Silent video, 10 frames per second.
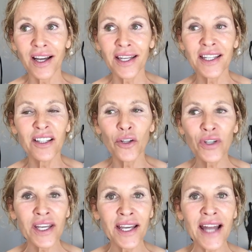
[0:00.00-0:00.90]
in
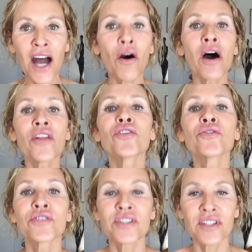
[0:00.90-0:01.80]
looking at how
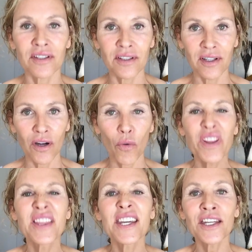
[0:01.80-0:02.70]
others,
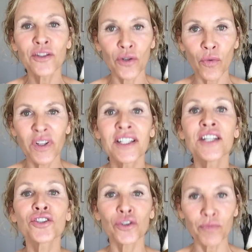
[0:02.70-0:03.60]
what they do, what they
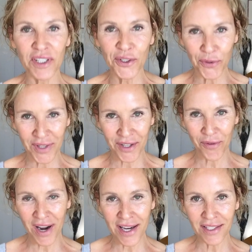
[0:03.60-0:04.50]
should be doing,
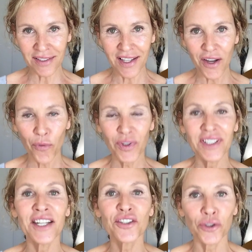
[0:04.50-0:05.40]
right? What
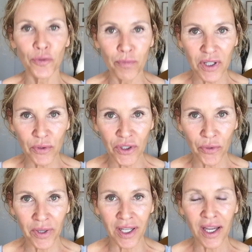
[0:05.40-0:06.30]
they shouldn't be
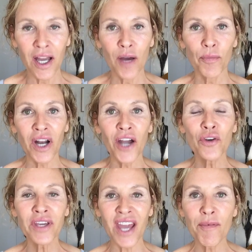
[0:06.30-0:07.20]
doing. But are
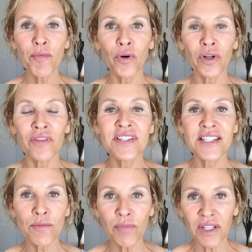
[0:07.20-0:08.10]
you capable of
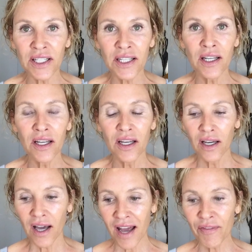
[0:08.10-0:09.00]
simply
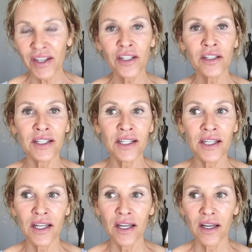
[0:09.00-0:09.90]
having the